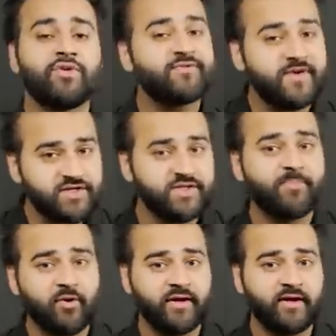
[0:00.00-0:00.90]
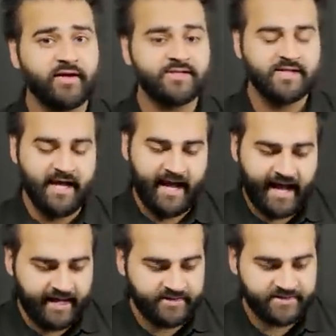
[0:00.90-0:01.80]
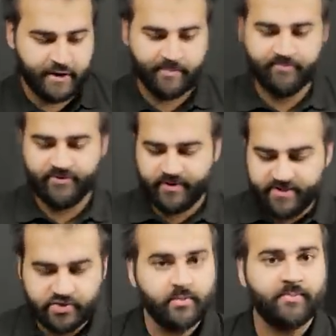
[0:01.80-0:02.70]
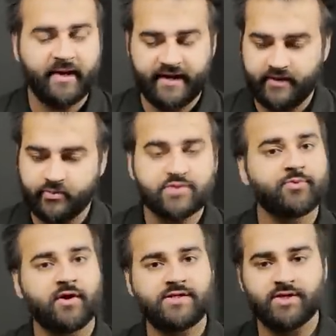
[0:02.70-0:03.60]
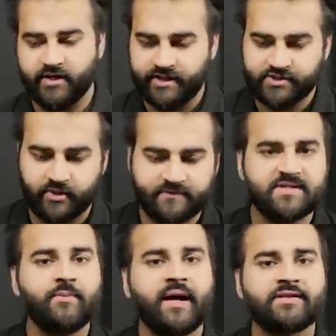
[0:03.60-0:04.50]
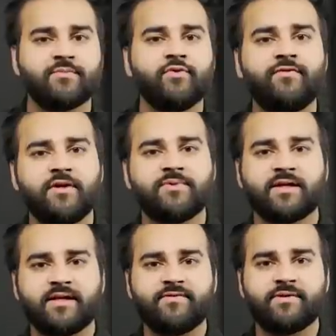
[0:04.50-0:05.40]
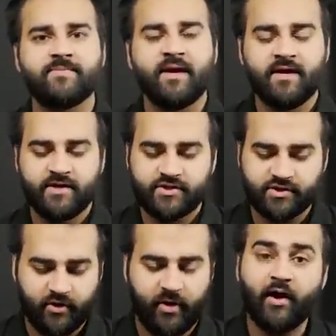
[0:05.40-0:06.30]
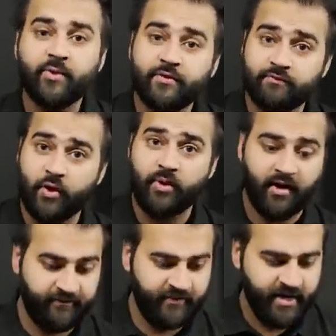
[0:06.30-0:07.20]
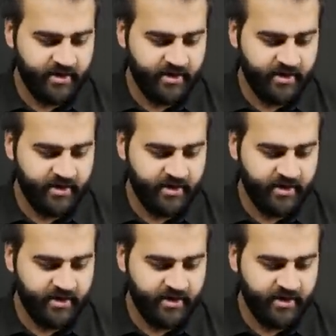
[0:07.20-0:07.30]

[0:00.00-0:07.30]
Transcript: just finished deploying, guys, and um, the mission we're playing was Priority Target, so obviously we had to move the objectives. So I won the roll-off.